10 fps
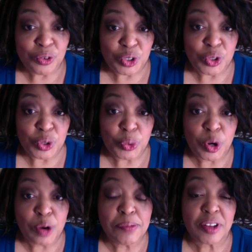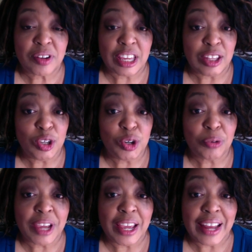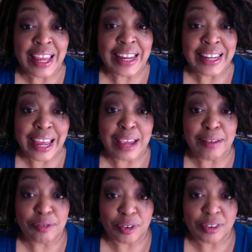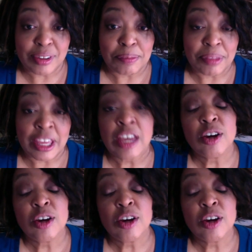do your world building and you create a name for something,